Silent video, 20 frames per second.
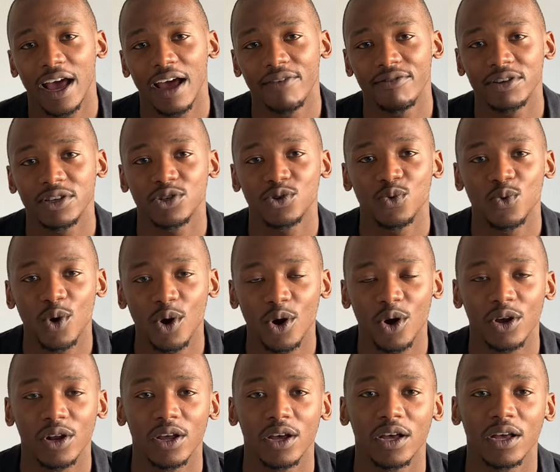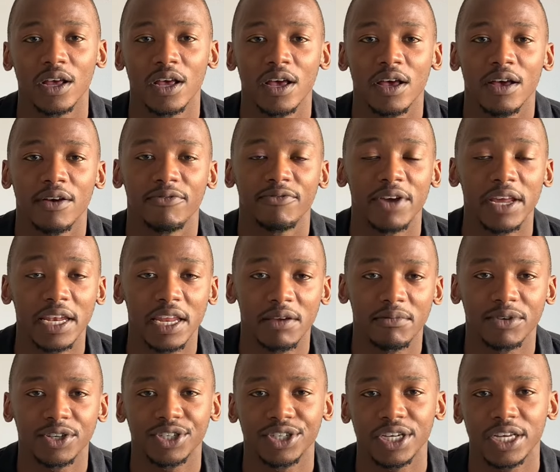having to work on a
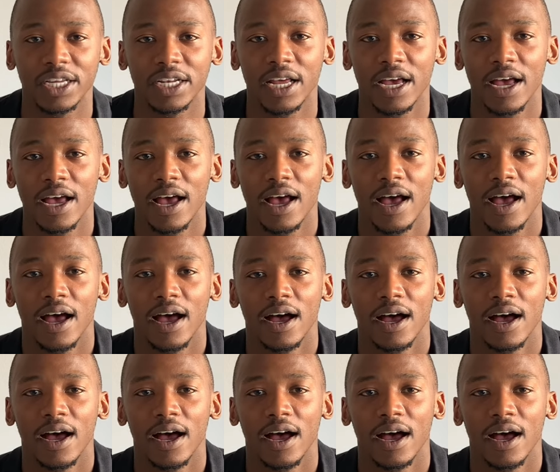vending machine.